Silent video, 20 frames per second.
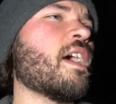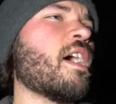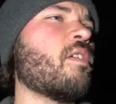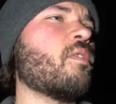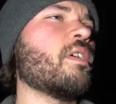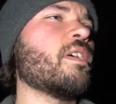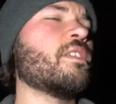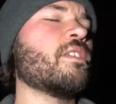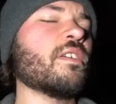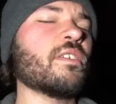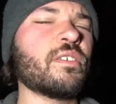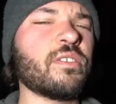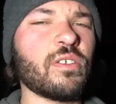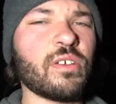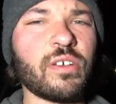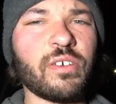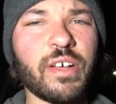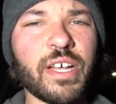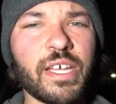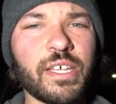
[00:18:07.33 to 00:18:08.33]
Now, it does
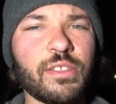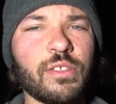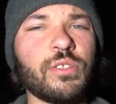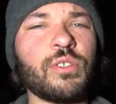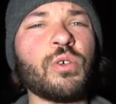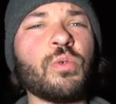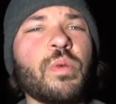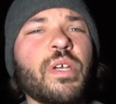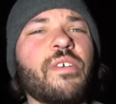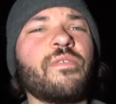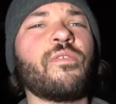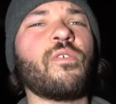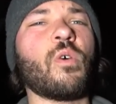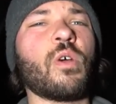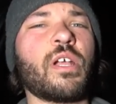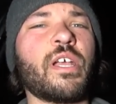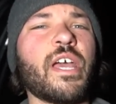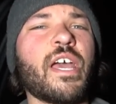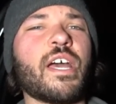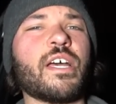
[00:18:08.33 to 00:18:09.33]
look like the 2-week
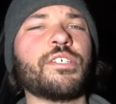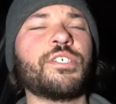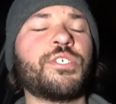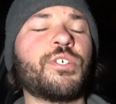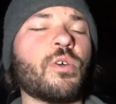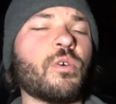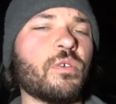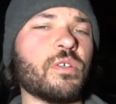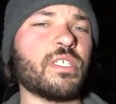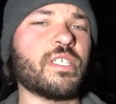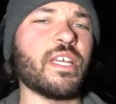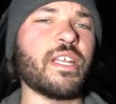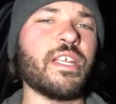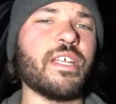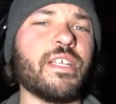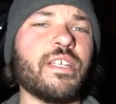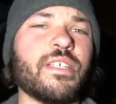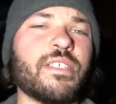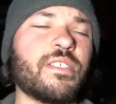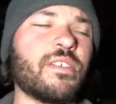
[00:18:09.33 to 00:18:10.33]
forecast shows that
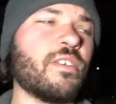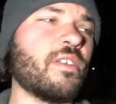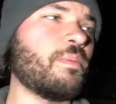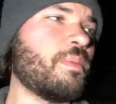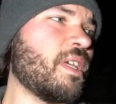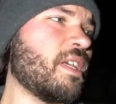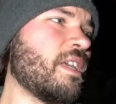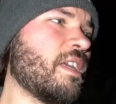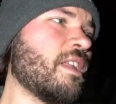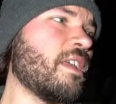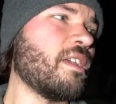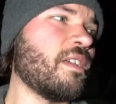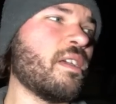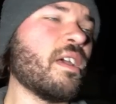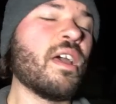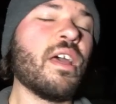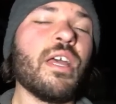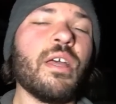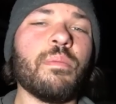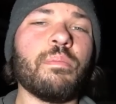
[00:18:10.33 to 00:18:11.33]
it is going to be getting
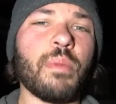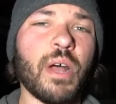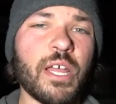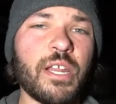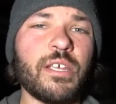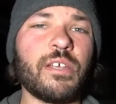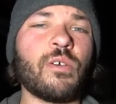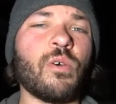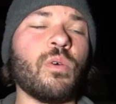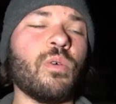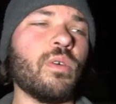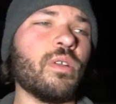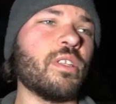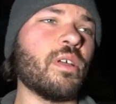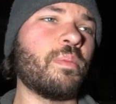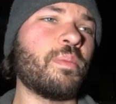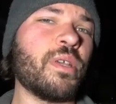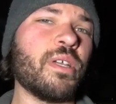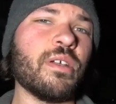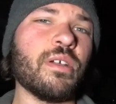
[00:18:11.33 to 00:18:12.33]
mighty cold
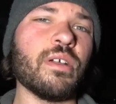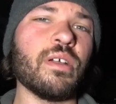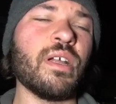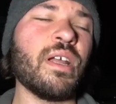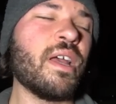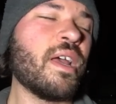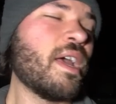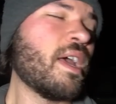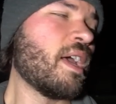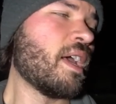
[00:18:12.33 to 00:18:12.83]
up here,